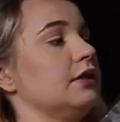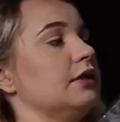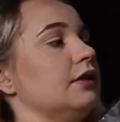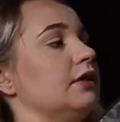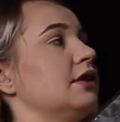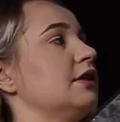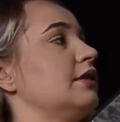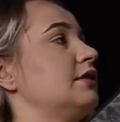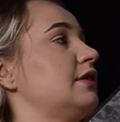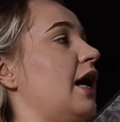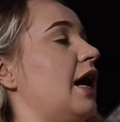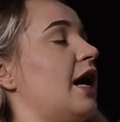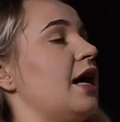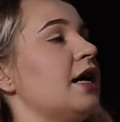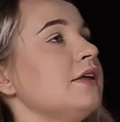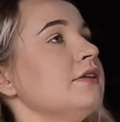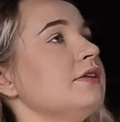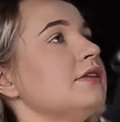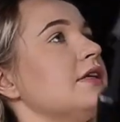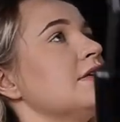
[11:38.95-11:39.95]
This
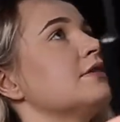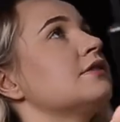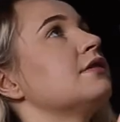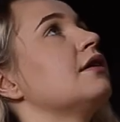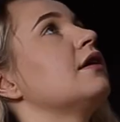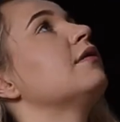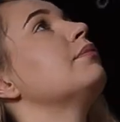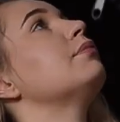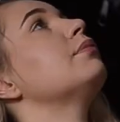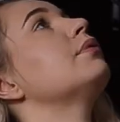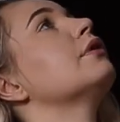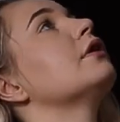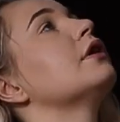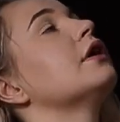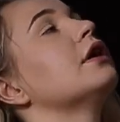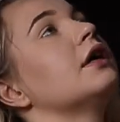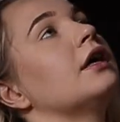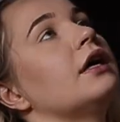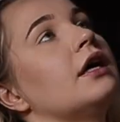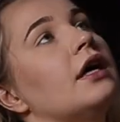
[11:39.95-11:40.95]
has a zip
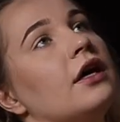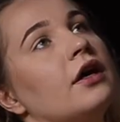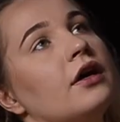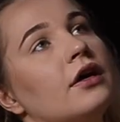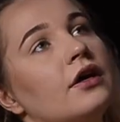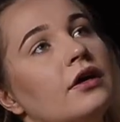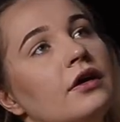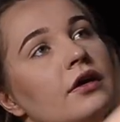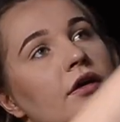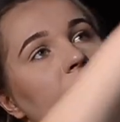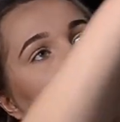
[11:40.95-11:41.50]
here,